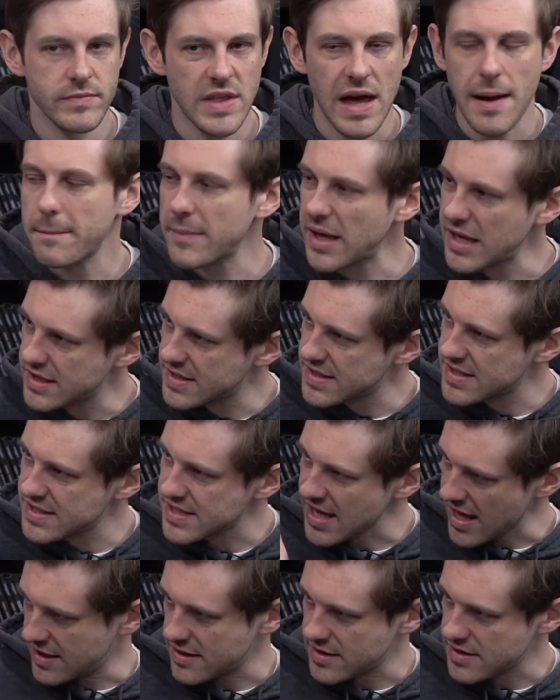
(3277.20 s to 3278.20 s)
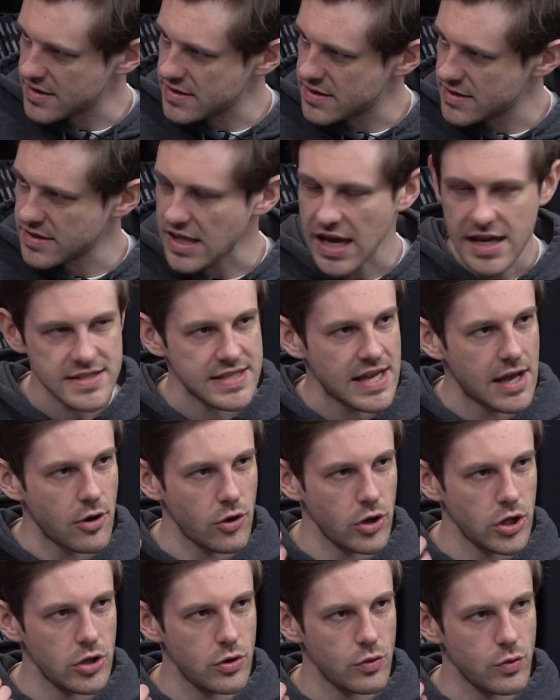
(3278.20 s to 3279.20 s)
That makes sense. That's how
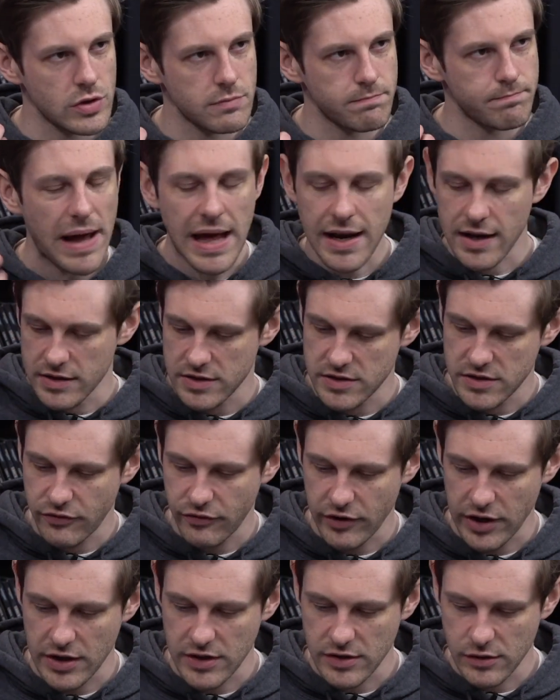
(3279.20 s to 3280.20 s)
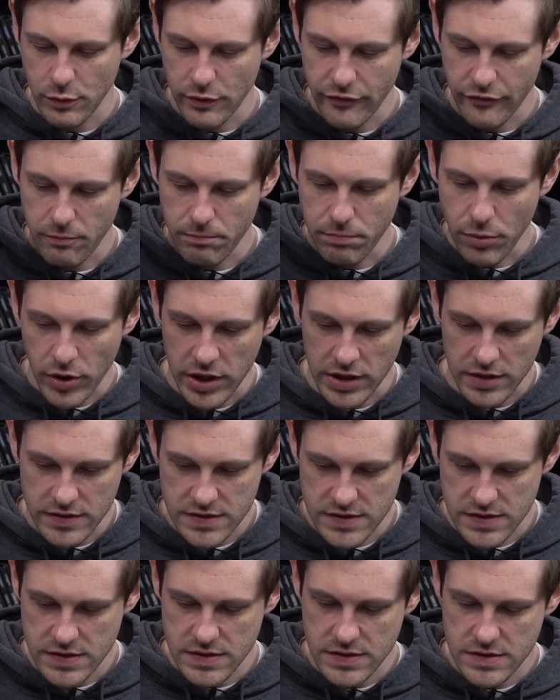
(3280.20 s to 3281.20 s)
you would balance things with the points.